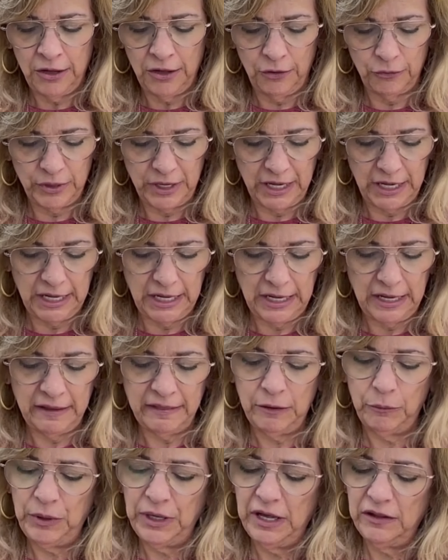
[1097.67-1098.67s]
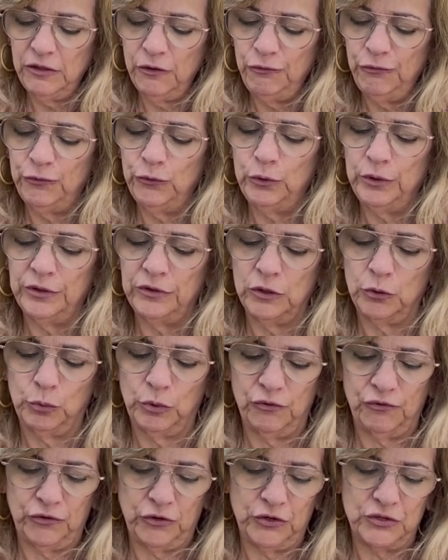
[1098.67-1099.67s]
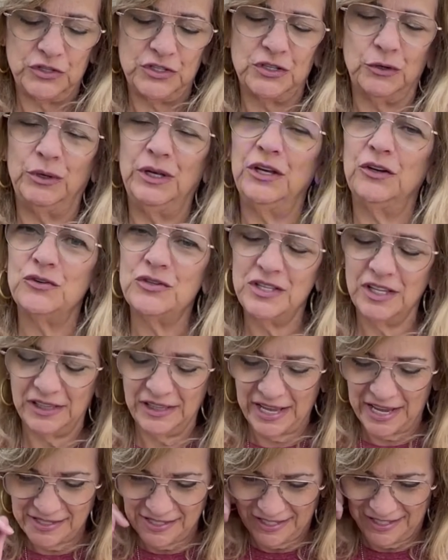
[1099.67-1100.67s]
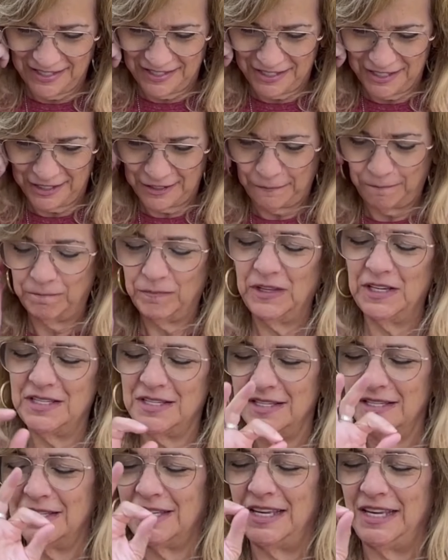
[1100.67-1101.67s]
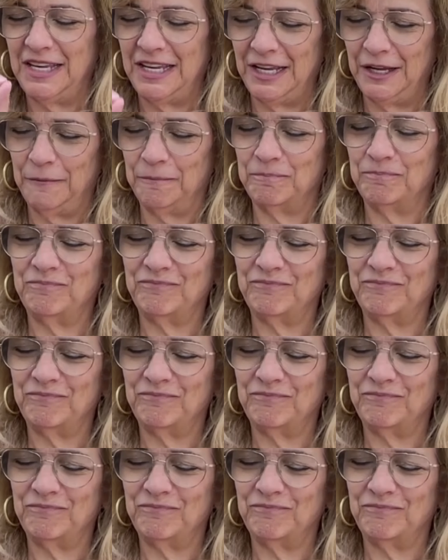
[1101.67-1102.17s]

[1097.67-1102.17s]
Okay, and then we got the Fool in the reverse. So here's the lessons. This is key.